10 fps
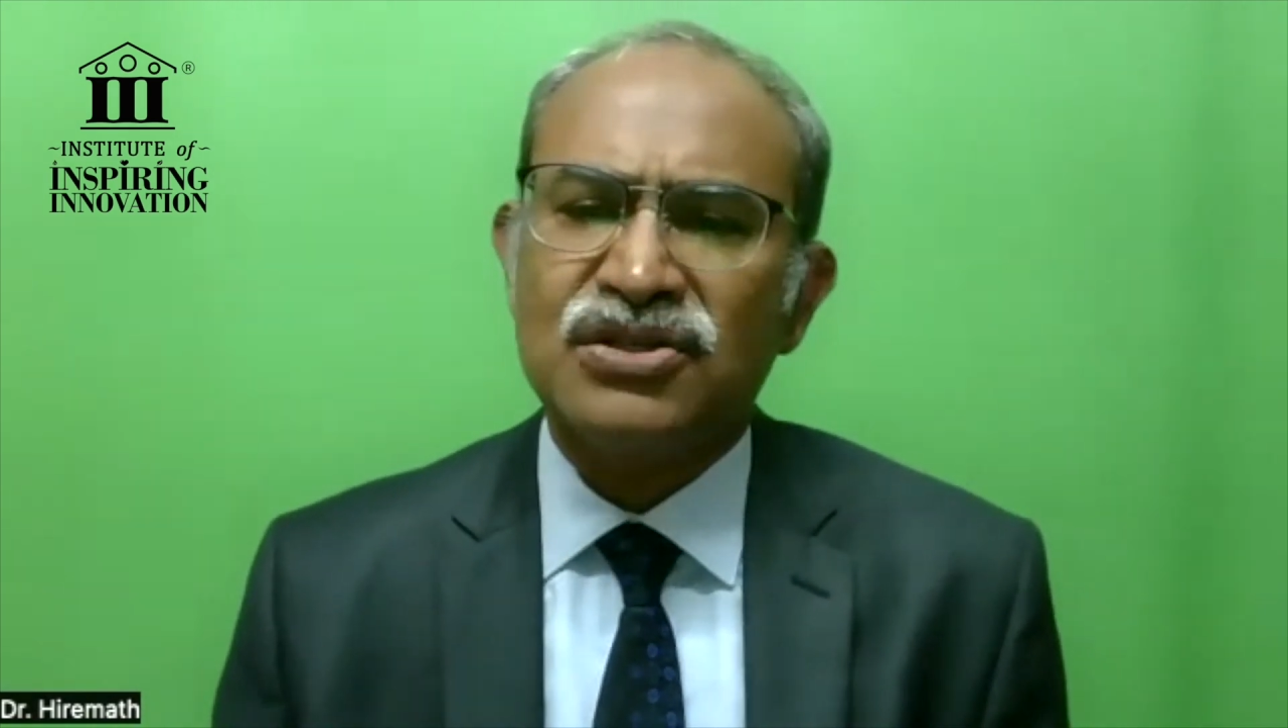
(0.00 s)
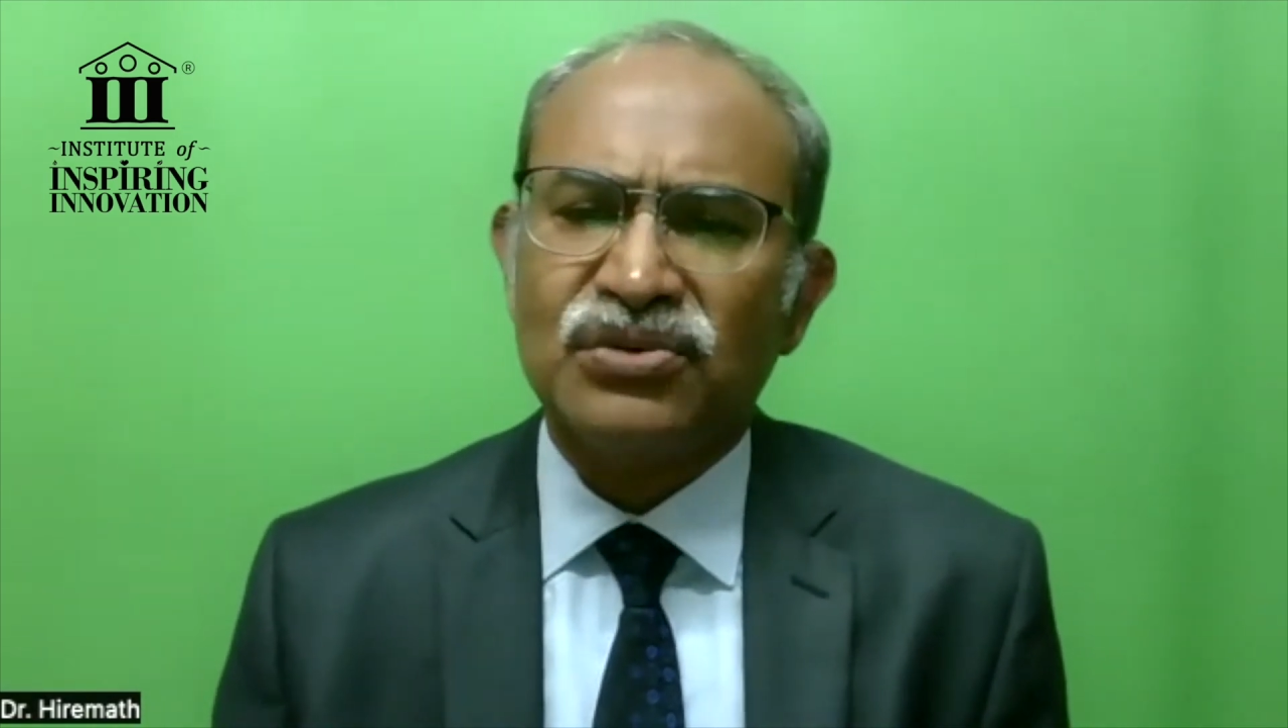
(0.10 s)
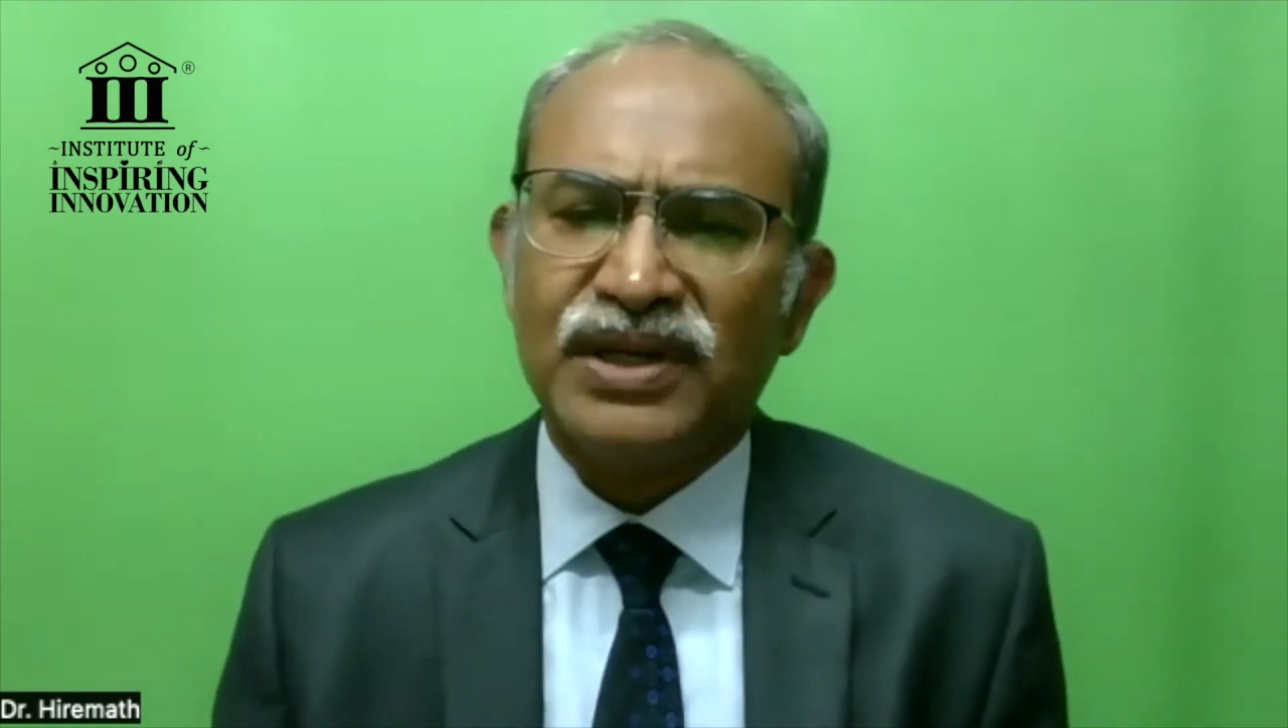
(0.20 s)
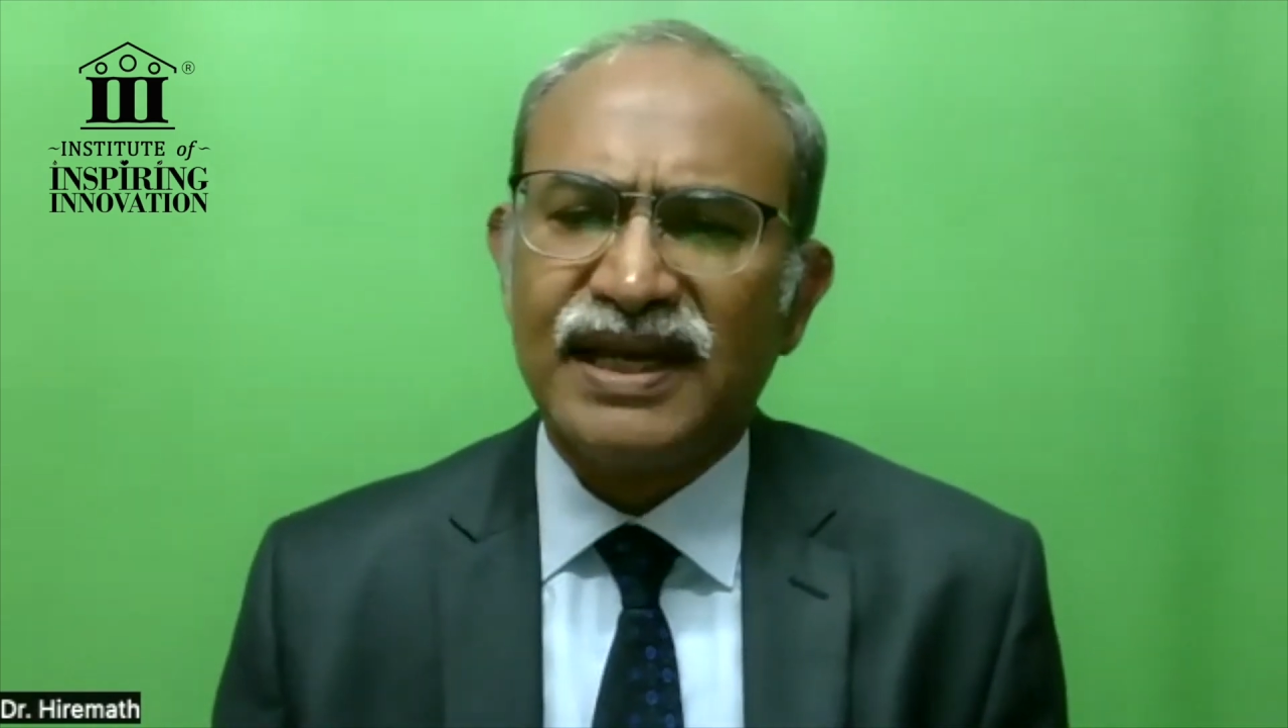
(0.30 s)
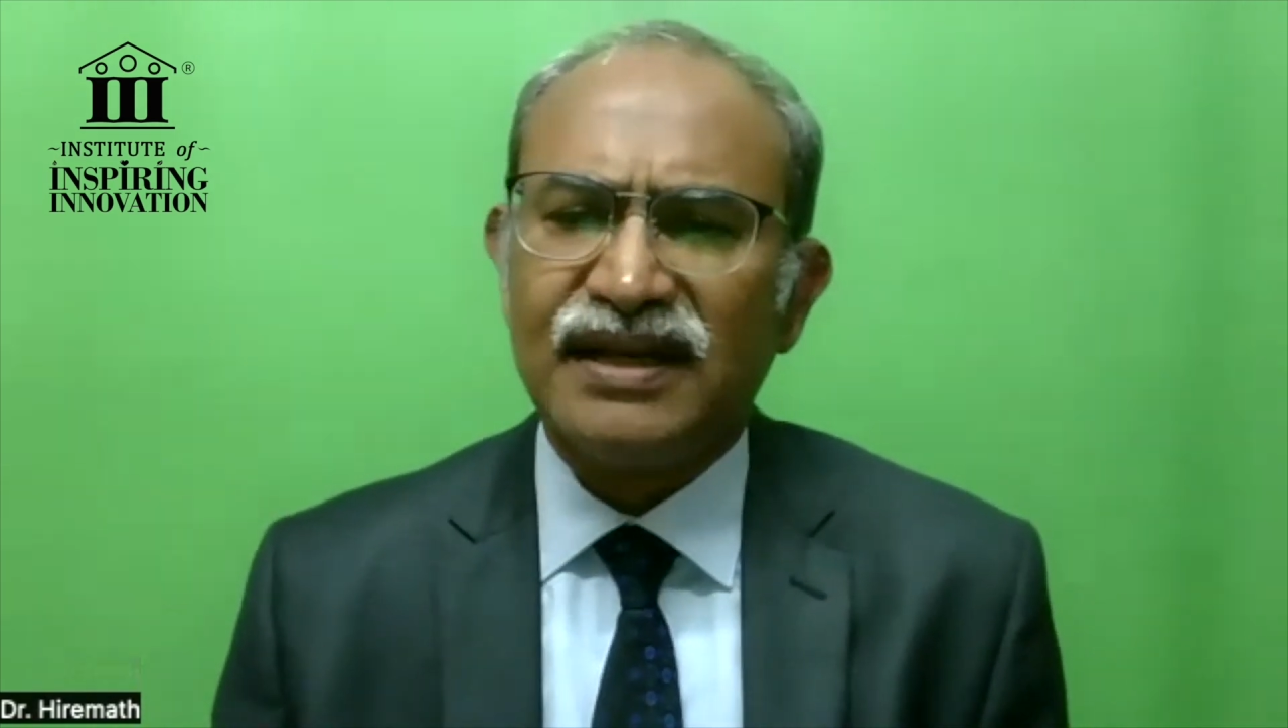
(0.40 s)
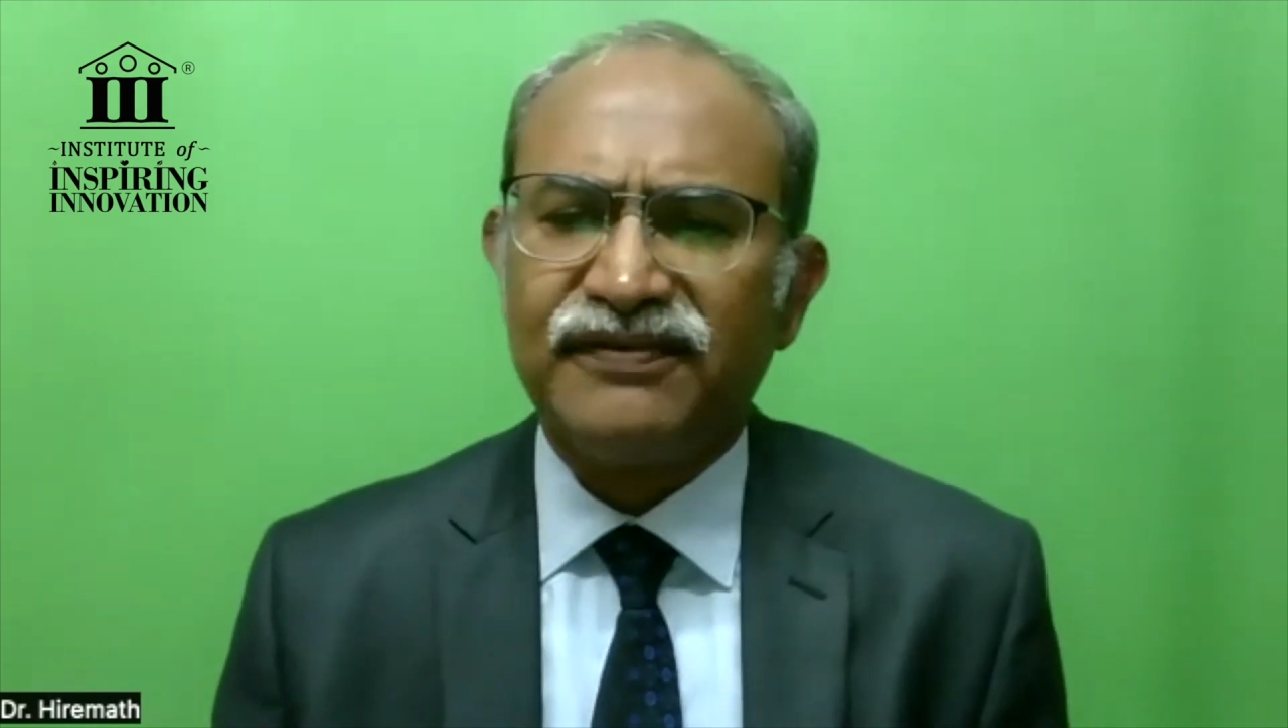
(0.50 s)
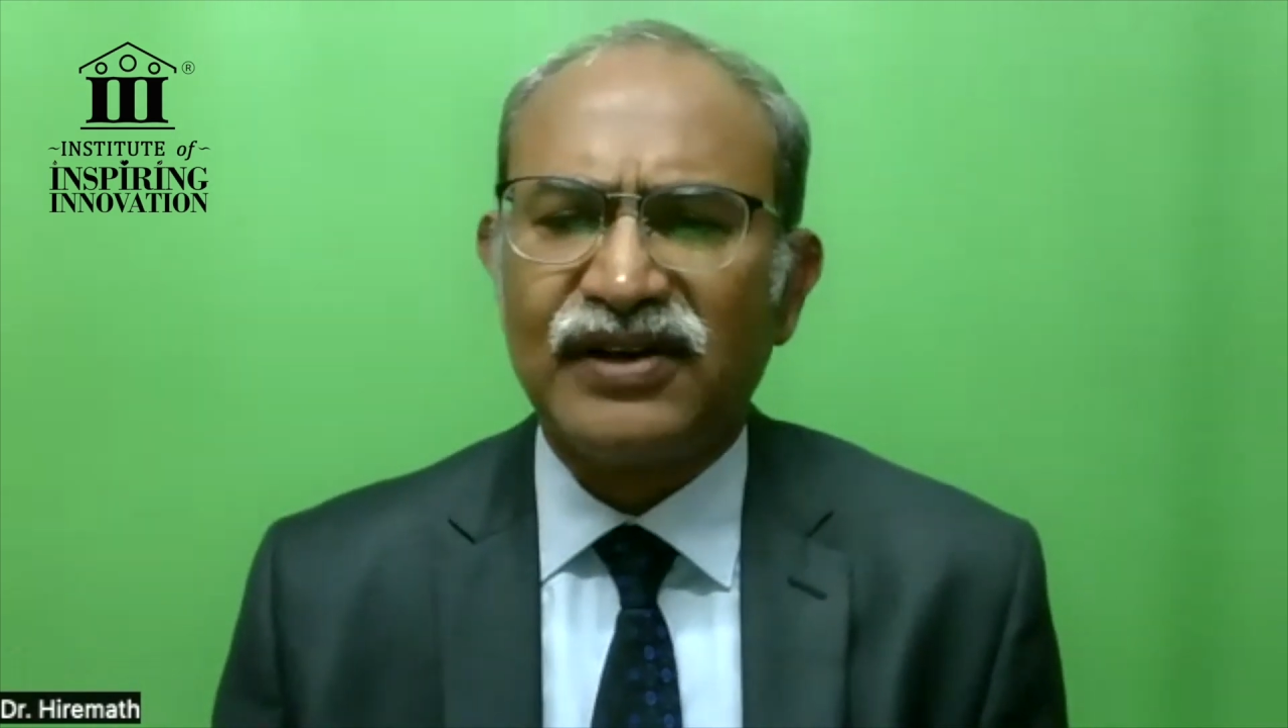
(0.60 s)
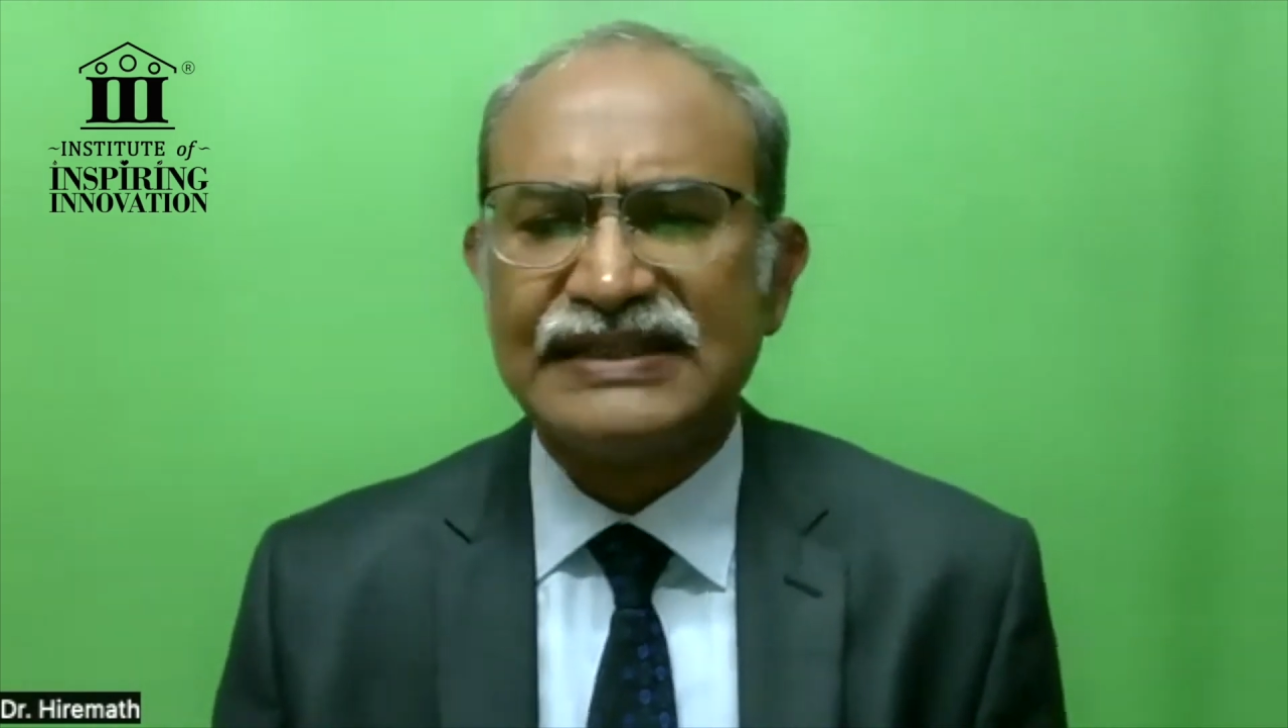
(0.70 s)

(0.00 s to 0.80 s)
So here, for